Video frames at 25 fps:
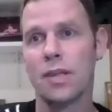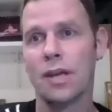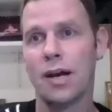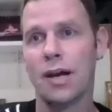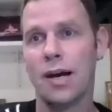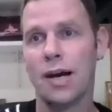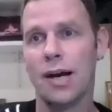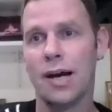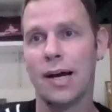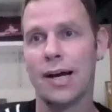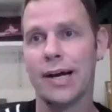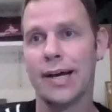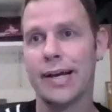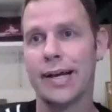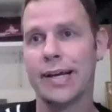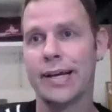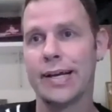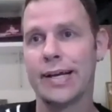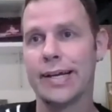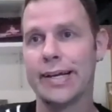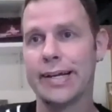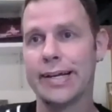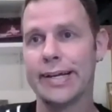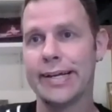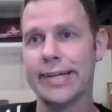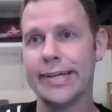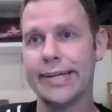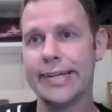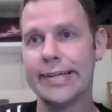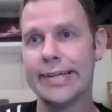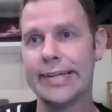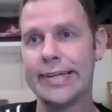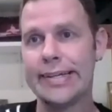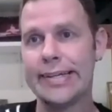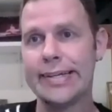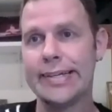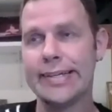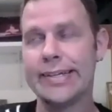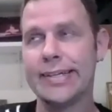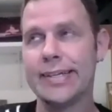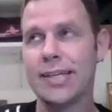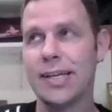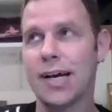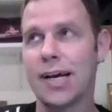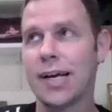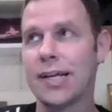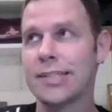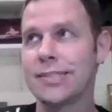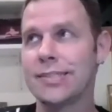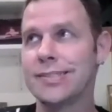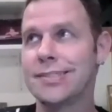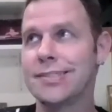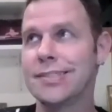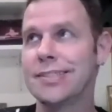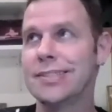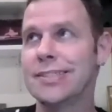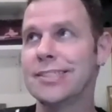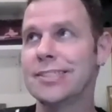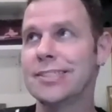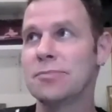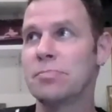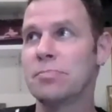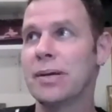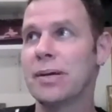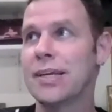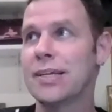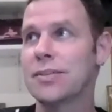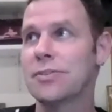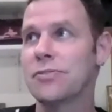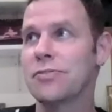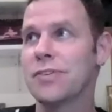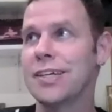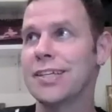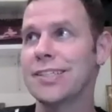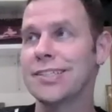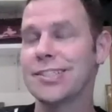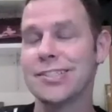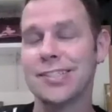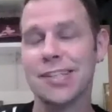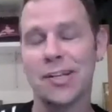I didn't paint the faces.